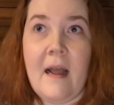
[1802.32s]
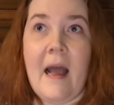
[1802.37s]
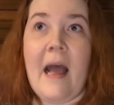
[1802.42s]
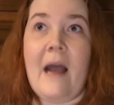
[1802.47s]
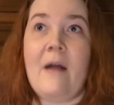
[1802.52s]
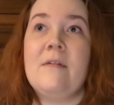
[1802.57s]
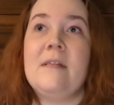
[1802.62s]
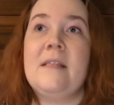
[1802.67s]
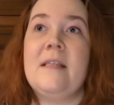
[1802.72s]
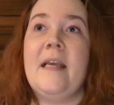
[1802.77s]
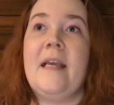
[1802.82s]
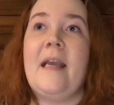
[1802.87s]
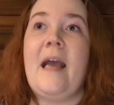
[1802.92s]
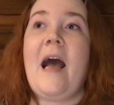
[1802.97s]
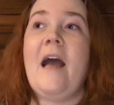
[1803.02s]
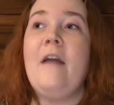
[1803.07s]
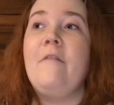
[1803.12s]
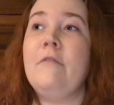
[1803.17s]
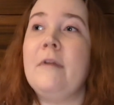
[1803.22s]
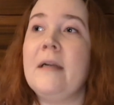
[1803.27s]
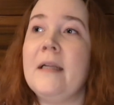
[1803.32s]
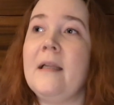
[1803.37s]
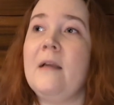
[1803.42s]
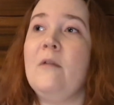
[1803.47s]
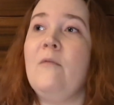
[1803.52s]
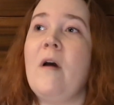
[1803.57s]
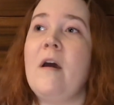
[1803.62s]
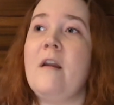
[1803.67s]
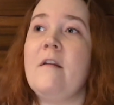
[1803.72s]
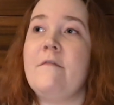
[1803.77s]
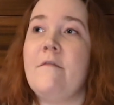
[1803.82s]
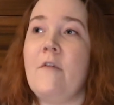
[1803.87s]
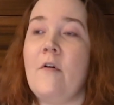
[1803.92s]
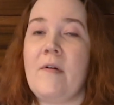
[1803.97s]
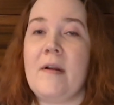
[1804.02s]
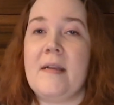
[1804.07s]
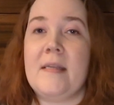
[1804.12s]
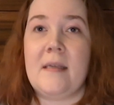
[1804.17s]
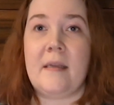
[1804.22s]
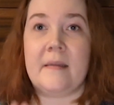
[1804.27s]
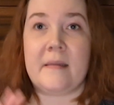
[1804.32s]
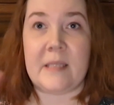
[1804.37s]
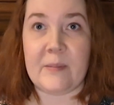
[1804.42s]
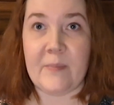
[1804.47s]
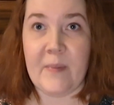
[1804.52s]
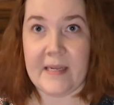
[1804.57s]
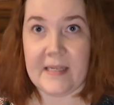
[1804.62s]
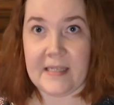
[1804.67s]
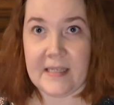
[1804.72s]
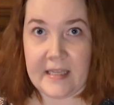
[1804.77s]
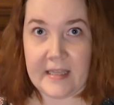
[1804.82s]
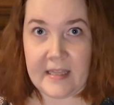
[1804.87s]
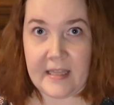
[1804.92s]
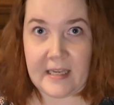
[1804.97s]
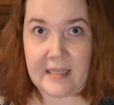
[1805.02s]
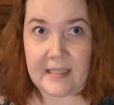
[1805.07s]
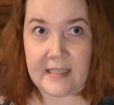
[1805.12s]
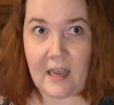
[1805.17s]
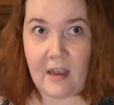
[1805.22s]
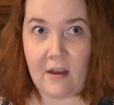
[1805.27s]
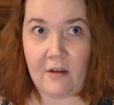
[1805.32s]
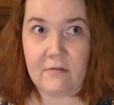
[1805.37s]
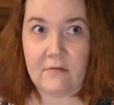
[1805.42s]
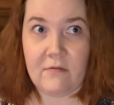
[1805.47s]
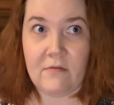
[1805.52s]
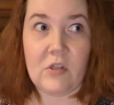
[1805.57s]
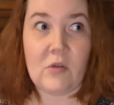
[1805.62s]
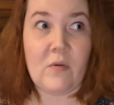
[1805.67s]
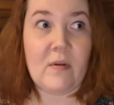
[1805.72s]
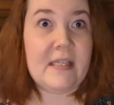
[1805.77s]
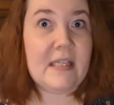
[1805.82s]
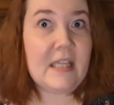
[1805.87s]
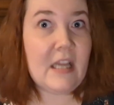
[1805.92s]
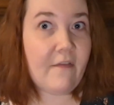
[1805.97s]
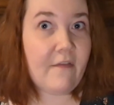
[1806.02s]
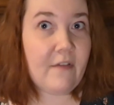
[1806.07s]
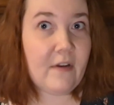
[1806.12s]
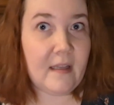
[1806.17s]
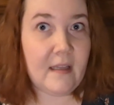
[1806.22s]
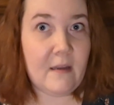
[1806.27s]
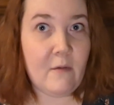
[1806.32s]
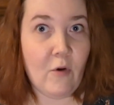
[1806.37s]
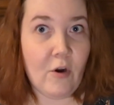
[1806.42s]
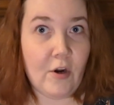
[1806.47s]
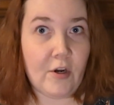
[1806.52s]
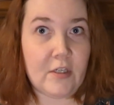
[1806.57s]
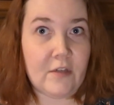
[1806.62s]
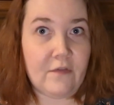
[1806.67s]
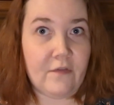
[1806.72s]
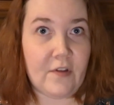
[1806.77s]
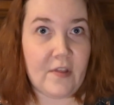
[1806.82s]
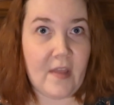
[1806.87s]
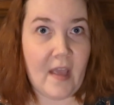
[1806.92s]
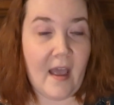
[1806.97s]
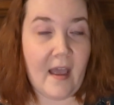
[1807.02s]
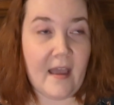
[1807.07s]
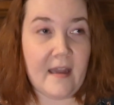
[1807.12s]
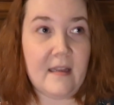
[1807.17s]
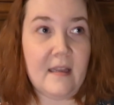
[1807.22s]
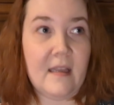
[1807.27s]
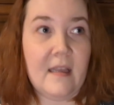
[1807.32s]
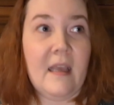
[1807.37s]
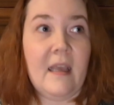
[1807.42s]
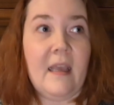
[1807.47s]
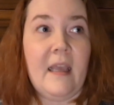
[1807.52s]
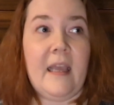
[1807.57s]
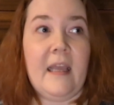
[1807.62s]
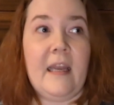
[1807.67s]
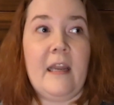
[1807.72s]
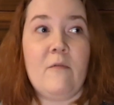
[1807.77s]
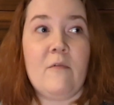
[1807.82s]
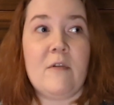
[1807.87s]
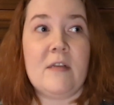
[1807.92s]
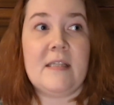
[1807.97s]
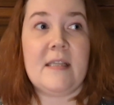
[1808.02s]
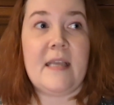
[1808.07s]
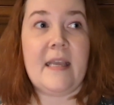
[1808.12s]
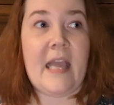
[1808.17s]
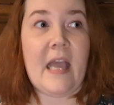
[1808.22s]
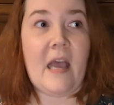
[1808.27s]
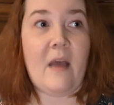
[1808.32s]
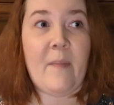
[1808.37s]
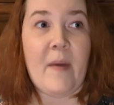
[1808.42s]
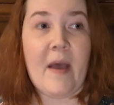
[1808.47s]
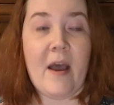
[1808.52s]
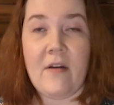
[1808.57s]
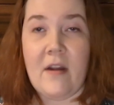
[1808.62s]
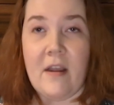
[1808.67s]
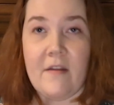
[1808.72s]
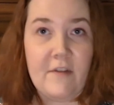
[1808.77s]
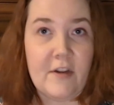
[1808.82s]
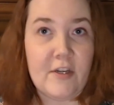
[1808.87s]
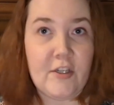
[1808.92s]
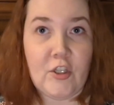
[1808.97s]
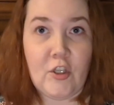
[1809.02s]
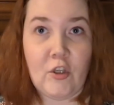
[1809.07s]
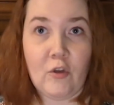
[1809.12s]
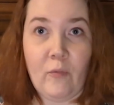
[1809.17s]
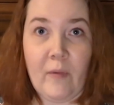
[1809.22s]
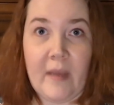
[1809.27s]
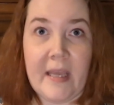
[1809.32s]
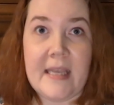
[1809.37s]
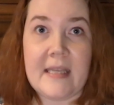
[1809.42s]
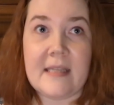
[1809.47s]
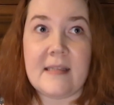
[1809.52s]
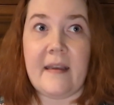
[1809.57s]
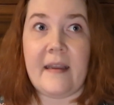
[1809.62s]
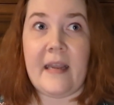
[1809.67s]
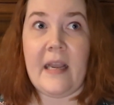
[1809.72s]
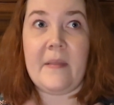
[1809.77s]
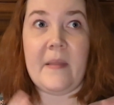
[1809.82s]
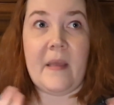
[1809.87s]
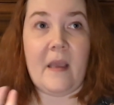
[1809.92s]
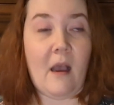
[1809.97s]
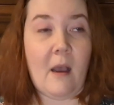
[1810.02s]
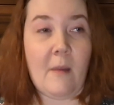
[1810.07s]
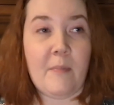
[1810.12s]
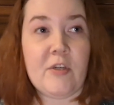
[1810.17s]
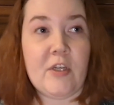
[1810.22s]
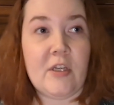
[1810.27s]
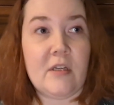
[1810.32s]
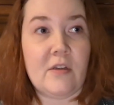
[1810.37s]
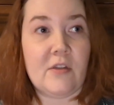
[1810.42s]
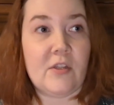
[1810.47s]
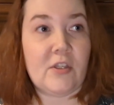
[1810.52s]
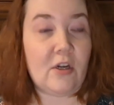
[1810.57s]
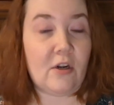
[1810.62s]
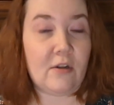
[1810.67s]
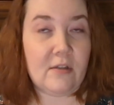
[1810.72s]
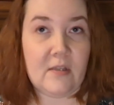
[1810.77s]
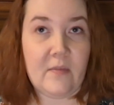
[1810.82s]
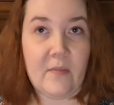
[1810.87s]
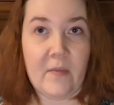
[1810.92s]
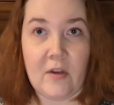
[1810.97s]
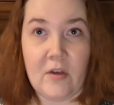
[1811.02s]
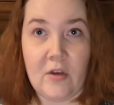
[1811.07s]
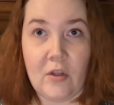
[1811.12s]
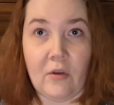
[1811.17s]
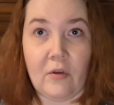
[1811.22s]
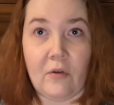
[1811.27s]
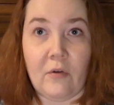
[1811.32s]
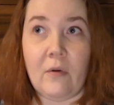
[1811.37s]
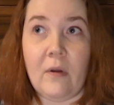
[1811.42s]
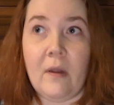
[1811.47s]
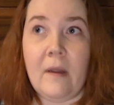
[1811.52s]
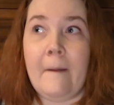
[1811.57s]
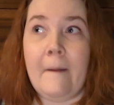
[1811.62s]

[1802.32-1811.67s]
I was like, I really want to focus on spacing things out. So it definitely worked for that. And it was like about every 2 weeks, I had the option to start something new.